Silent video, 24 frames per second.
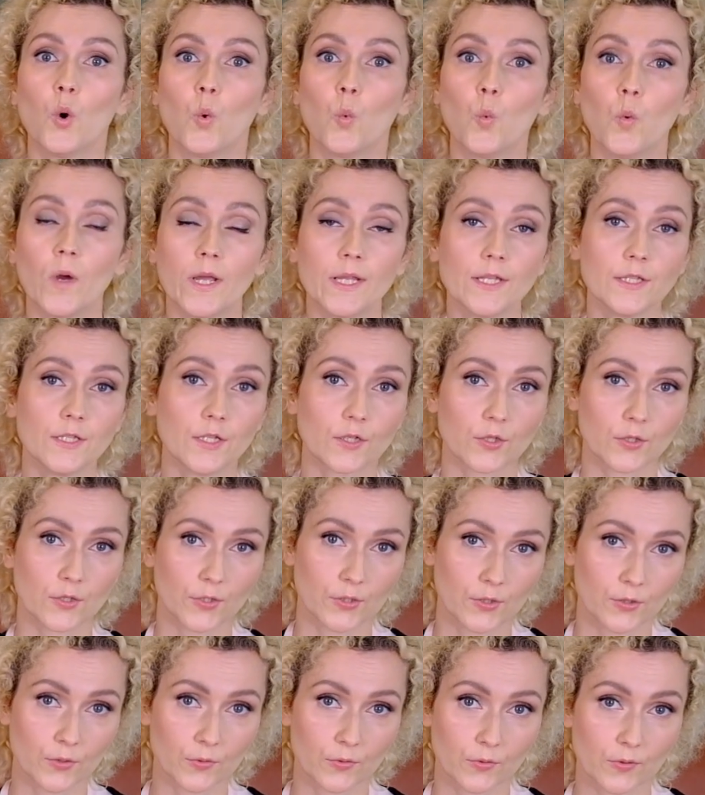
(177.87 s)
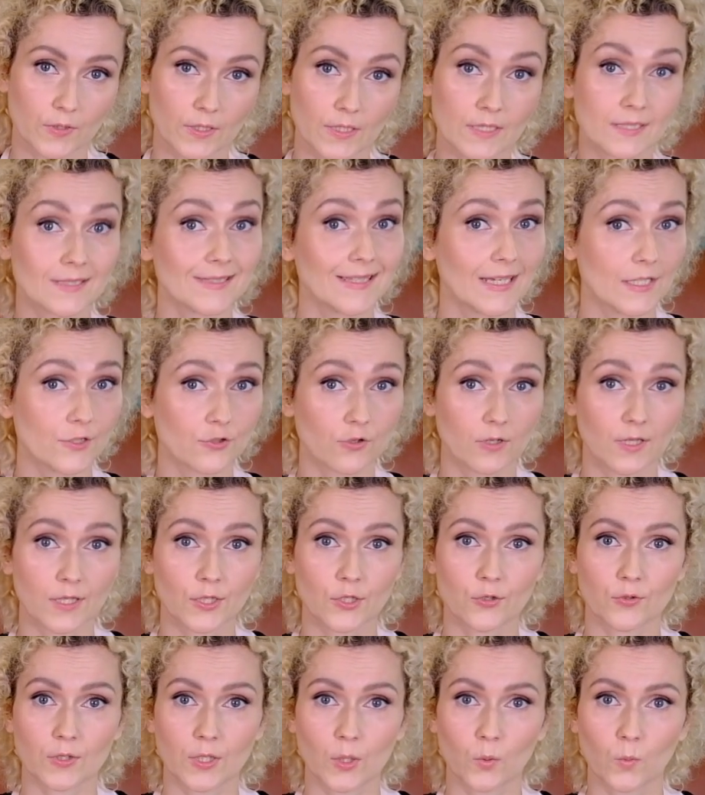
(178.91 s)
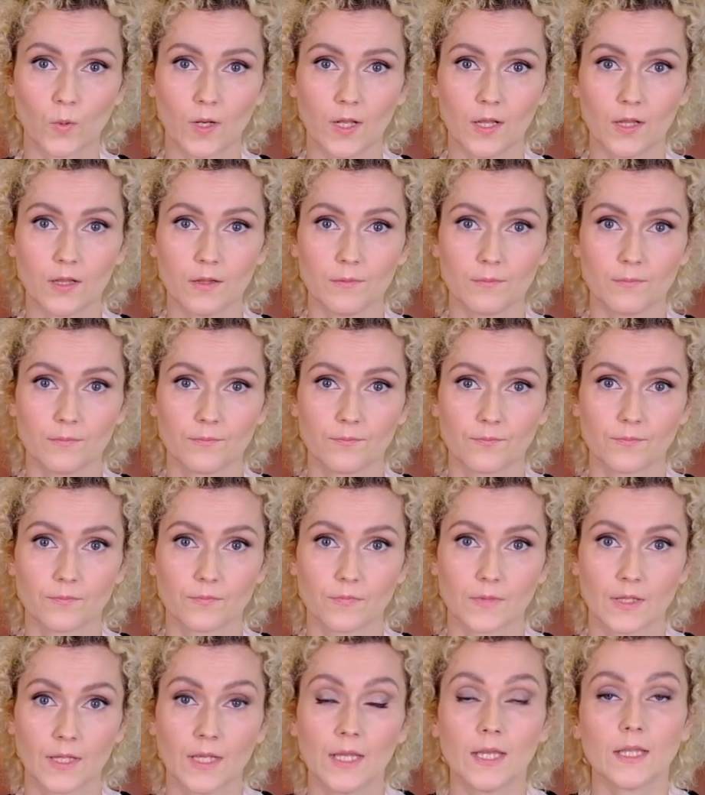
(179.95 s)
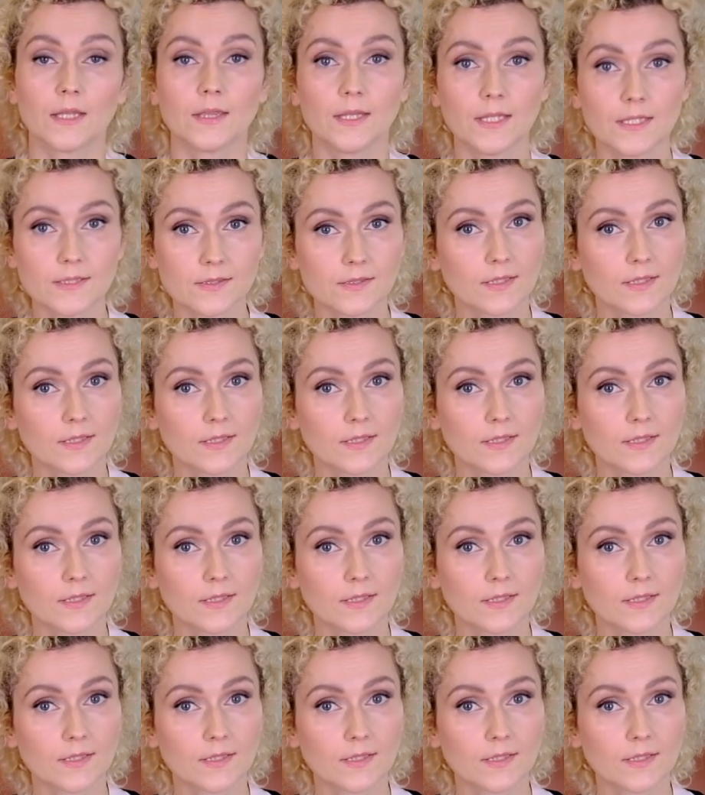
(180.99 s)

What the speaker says: when your glue is naturally curing well, this